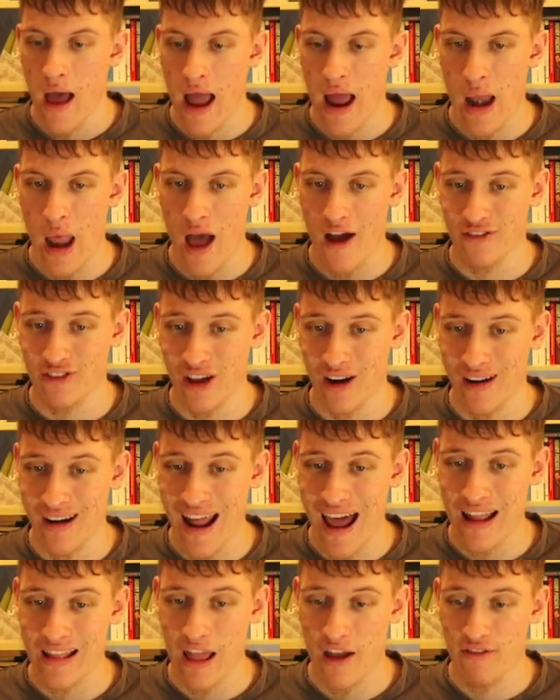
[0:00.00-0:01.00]
And after
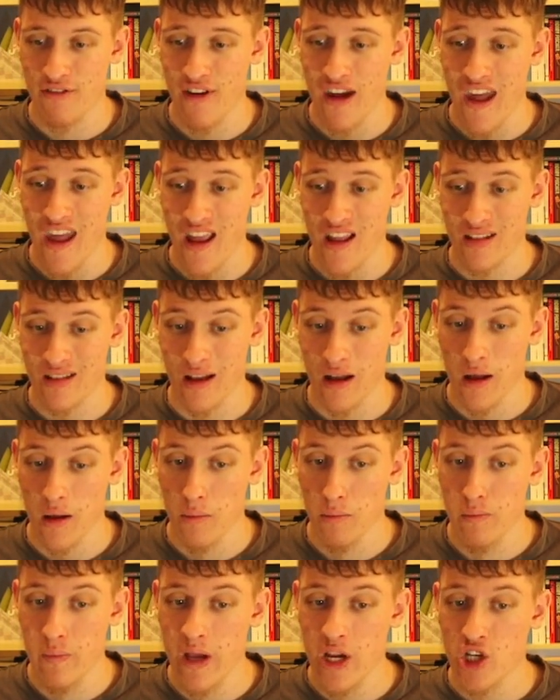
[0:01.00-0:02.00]
knight
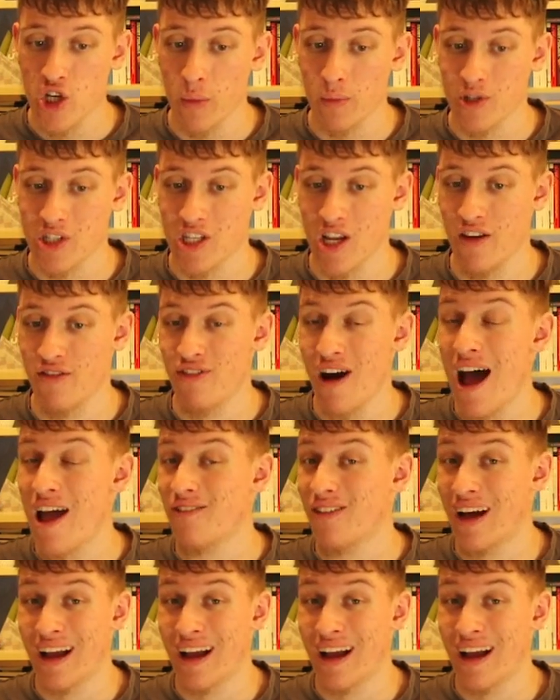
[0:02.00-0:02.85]
f8, bishop c5,